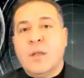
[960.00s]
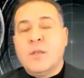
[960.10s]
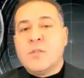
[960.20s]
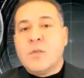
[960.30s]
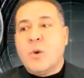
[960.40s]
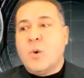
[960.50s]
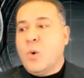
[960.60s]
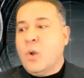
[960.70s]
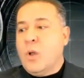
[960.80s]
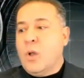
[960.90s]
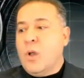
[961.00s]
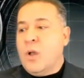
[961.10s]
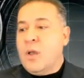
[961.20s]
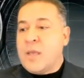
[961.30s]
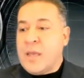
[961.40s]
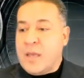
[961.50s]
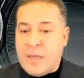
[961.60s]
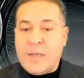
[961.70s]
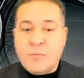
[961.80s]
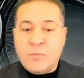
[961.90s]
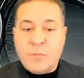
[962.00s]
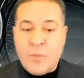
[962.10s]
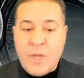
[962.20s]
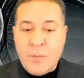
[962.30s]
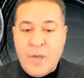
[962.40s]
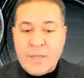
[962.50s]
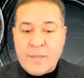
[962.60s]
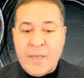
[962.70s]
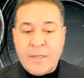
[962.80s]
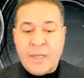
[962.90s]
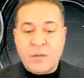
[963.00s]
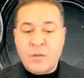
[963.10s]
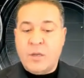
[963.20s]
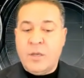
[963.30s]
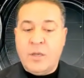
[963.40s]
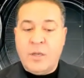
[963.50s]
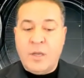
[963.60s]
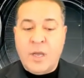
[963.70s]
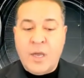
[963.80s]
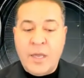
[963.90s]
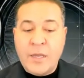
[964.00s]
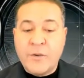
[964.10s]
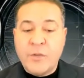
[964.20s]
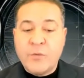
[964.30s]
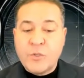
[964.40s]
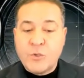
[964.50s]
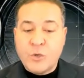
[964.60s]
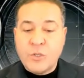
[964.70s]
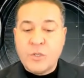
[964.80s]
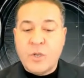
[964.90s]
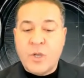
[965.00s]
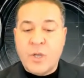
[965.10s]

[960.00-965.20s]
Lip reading: So, yeah, am I saying that I agree with certain,